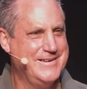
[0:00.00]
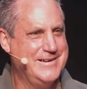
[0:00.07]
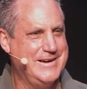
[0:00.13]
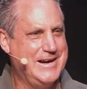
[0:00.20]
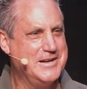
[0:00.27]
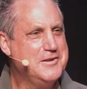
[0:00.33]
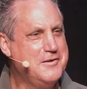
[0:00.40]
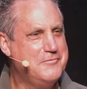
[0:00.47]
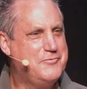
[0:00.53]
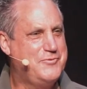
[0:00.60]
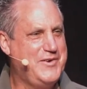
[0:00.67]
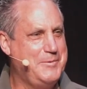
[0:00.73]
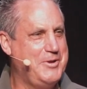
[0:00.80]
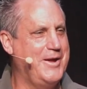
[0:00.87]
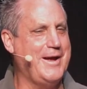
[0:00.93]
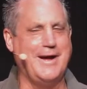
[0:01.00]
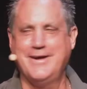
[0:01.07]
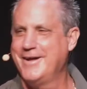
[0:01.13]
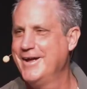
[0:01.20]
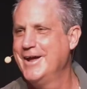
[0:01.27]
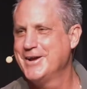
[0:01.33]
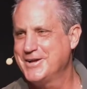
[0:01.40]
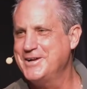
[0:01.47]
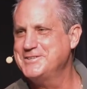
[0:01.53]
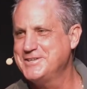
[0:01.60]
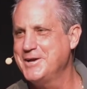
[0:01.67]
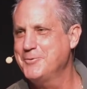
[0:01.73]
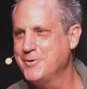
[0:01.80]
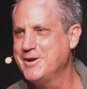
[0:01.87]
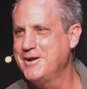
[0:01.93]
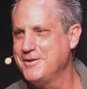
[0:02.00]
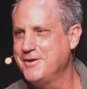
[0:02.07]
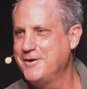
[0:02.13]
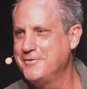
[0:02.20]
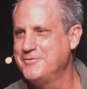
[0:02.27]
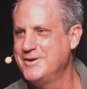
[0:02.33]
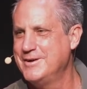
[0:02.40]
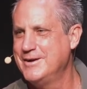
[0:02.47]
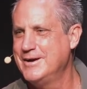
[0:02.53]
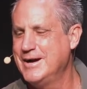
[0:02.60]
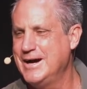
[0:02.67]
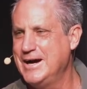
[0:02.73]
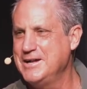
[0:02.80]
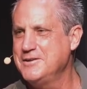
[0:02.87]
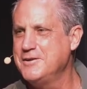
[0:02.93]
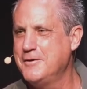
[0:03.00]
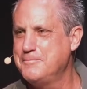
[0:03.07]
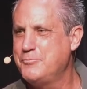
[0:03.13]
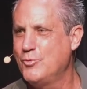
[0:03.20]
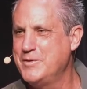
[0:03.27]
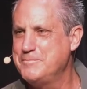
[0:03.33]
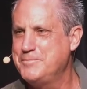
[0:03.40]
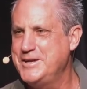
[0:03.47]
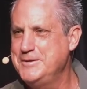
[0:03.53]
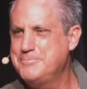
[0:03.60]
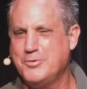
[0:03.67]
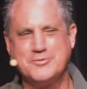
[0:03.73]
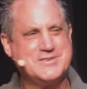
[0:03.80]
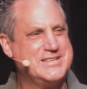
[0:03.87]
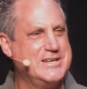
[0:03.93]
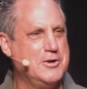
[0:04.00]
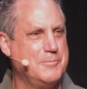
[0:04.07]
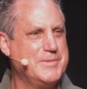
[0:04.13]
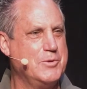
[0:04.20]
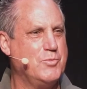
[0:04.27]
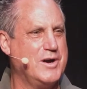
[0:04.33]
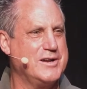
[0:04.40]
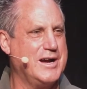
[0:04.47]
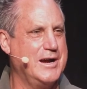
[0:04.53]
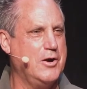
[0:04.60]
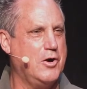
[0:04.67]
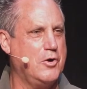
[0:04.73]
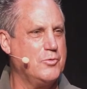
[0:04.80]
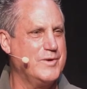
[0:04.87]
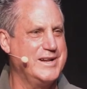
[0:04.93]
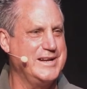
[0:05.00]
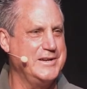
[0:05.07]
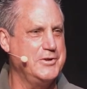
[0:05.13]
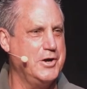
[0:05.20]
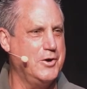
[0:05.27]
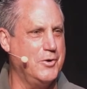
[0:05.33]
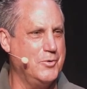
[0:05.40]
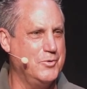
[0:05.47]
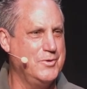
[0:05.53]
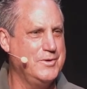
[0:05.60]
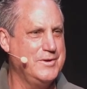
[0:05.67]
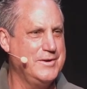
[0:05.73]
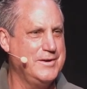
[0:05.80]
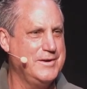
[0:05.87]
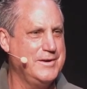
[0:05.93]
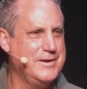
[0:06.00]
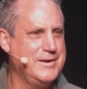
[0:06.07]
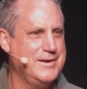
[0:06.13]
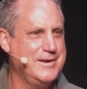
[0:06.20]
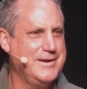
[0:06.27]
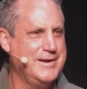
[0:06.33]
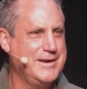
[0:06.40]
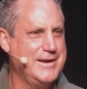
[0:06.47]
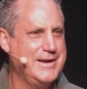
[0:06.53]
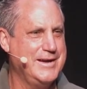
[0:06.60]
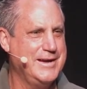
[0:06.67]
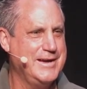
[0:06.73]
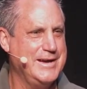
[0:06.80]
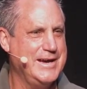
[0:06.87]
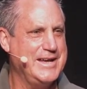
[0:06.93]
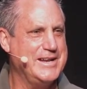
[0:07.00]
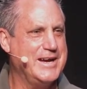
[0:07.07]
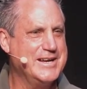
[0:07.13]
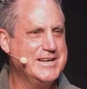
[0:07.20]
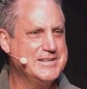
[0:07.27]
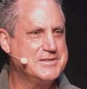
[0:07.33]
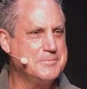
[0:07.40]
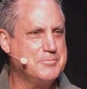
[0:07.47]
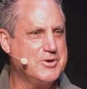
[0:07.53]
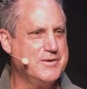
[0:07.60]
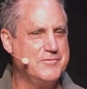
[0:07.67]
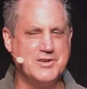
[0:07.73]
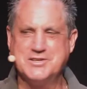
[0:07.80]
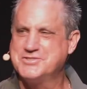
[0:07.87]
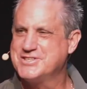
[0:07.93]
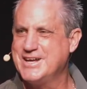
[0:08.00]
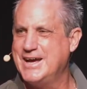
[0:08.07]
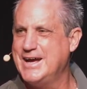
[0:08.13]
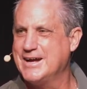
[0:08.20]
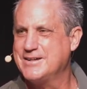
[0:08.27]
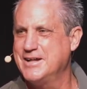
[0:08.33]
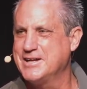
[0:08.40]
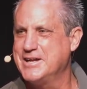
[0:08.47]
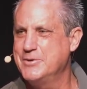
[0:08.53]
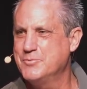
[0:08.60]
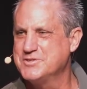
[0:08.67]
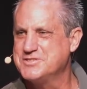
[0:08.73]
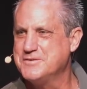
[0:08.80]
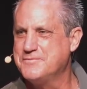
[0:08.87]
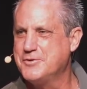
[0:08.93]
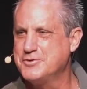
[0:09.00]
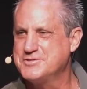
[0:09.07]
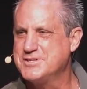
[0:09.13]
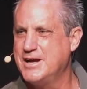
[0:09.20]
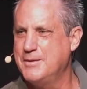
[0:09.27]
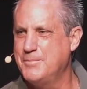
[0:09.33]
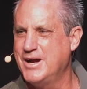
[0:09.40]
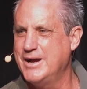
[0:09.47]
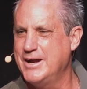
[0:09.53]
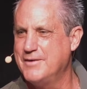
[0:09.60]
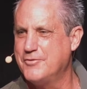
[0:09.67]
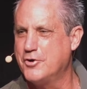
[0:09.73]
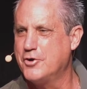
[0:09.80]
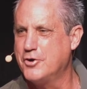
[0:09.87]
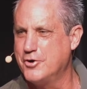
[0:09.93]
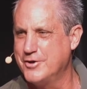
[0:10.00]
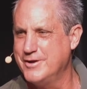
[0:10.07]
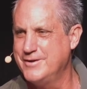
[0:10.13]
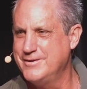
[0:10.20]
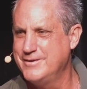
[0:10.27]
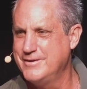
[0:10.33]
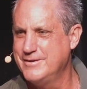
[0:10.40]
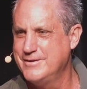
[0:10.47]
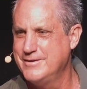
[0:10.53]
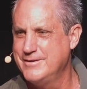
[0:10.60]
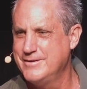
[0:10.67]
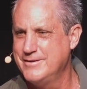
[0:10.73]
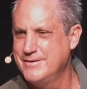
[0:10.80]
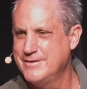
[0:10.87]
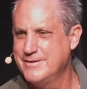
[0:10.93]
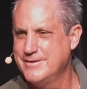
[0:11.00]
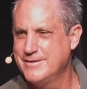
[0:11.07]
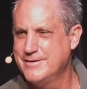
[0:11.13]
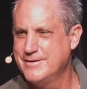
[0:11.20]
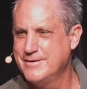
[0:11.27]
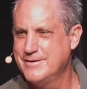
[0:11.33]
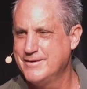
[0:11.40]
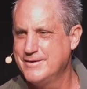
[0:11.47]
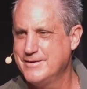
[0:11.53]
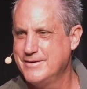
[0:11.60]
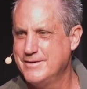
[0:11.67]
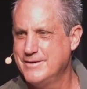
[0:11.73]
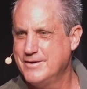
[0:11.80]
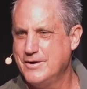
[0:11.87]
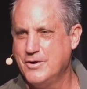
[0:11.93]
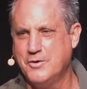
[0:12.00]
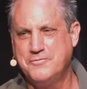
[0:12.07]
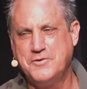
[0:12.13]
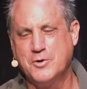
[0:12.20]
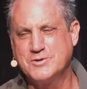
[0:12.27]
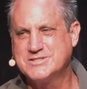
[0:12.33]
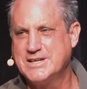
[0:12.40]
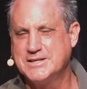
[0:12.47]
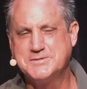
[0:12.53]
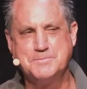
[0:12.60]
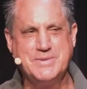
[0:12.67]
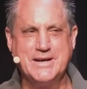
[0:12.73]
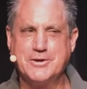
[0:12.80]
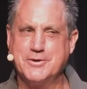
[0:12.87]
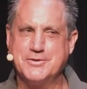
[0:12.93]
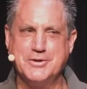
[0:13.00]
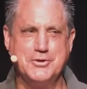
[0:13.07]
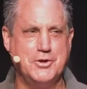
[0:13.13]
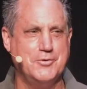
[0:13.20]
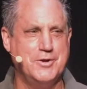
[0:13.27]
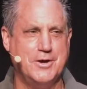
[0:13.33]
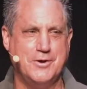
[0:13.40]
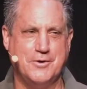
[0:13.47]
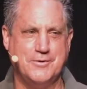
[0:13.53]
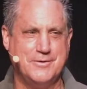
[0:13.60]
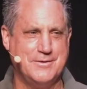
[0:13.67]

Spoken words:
Can I tell you what I love? I love when people tell me what I already know, and I get the privilege to act like it was the first time I ever heard it. Oh, folks, that's bigger than you know.